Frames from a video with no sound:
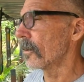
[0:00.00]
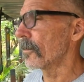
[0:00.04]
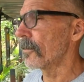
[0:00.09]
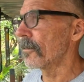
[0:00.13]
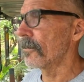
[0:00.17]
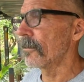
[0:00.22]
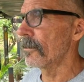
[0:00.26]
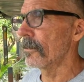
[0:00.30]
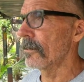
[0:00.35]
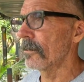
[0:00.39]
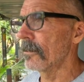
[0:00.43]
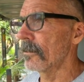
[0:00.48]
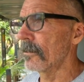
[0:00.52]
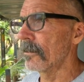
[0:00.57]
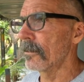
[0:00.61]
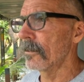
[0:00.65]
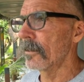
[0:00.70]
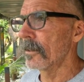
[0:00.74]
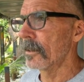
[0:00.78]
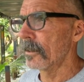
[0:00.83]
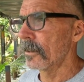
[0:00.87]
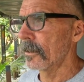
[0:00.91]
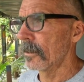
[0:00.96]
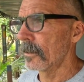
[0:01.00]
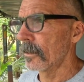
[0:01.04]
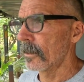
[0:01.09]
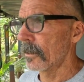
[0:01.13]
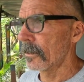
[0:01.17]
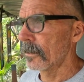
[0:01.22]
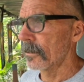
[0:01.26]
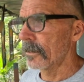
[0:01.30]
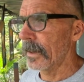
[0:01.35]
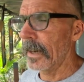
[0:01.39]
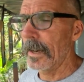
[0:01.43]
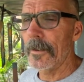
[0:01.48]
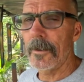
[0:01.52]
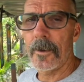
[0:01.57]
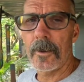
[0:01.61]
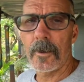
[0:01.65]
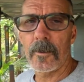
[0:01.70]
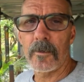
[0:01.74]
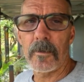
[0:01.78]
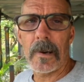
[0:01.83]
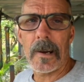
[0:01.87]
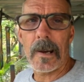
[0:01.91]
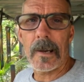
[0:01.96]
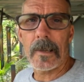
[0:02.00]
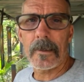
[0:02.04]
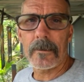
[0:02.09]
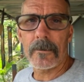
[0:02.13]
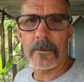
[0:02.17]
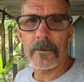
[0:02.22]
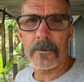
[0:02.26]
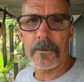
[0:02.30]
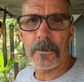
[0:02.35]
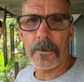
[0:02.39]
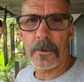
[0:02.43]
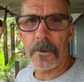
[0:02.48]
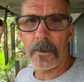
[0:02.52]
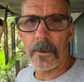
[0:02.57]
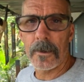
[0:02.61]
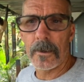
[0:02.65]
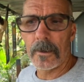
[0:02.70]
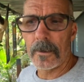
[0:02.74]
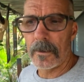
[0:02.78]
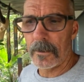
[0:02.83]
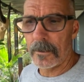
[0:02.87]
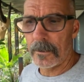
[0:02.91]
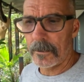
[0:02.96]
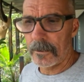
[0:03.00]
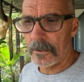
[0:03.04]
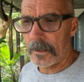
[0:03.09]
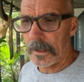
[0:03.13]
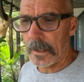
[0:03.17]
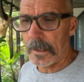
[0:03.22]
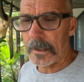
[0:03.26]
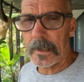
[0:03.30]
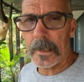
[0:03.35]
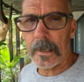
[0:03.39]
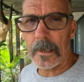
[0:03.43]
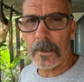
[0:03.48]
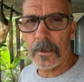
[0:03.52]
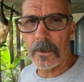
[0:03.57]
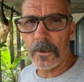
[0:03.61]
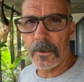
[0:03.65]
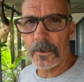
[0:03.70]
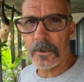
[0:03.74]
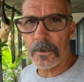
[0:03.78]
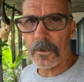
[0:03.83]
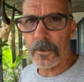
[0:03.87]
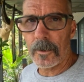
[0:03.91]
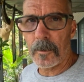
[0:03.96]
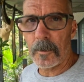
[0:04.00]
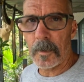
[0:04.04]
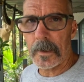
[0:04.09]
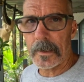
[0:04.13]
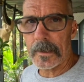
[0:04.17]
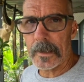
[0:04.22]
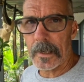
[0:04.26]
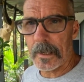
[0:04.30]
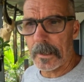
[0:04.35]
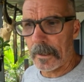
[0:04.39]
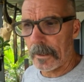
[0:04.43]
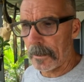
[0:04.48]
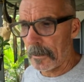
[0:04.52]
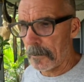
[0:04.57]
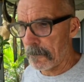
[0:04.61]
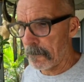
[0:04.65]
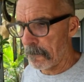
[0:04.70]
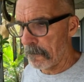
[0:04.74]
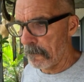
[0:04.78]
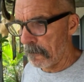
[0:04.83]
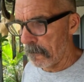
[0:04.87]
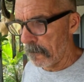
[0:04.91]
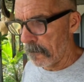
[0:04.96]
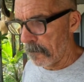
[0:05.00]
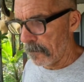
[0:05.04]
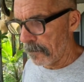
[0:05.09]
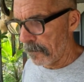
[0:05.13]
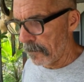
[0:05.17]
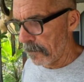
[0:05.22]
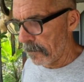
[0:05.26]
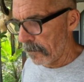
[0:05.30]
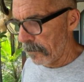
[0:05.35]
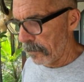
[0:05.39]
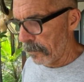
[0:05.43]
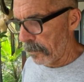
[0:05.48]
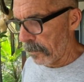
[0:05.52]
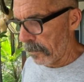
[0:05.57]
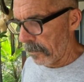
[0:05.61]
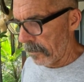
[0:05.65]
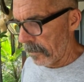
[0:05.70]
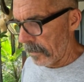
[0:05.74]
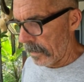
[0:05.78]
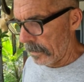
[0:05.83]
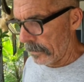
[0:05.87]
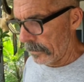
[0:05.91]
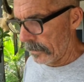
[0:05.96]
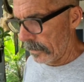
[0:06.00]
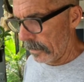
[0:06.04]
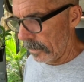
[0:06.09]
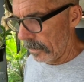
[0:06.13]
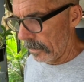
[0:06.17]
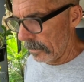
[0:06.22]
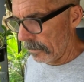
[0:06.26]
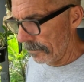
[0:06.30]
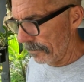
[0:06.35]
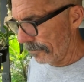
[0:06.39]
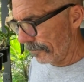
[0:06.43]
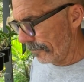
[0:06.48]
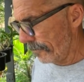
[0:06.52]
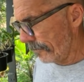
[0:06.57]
or 500 baht for 10 kilos or something like that. So